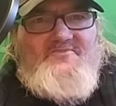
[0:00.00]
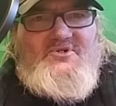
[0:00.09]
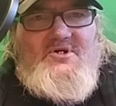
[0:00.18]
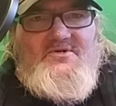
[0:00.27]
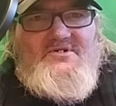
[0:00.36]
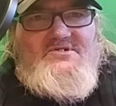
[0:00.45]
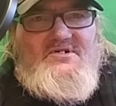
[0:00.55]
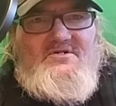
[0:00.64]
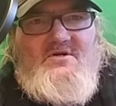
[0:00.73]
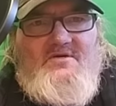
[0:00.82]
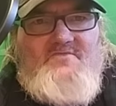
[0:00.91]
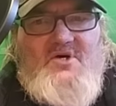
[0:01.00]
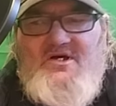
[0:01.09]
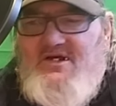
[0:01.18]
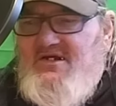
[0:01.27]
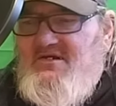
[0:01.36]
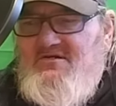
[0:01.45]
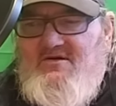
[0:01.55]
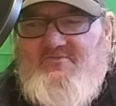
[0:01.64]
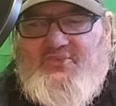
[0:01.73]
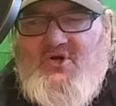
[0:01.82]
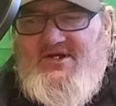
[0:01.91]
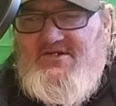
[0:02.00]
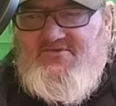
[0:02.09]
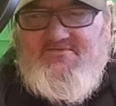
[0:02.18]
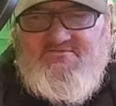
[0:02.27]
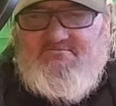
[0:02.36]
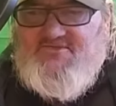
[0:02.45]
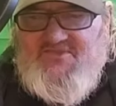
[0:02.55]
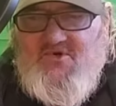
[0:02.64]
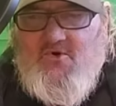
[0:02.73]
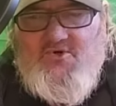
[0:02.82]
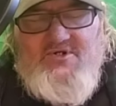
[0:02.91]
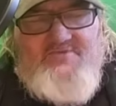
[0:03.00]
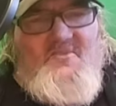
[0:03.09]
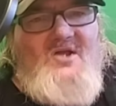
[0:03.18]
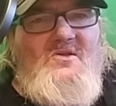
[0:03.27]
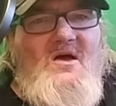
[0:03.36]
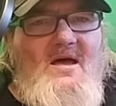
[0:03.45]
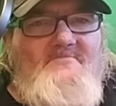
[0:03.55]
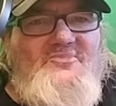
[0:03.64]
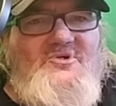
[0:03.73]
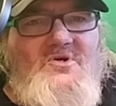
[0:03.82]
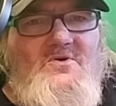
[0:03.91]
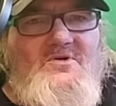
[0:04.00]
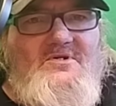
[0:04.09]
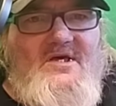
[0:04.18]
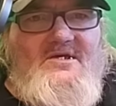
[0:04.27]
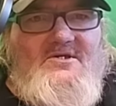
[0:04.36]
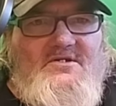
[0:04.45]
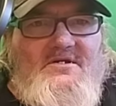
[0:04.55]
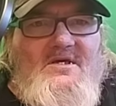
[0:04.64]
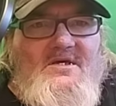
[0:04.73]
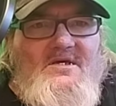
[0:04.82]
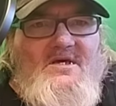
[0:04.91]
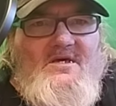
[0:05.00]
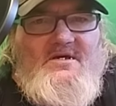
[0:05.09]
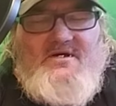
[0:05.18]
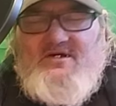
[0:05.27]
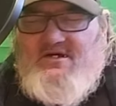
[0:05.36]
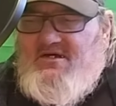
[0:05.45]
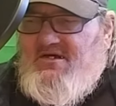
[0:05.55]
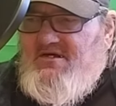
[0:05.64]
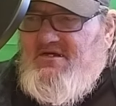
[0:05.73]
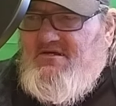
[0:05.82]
You know, it's sitting on my upright or in my lap, you know, and I can uh,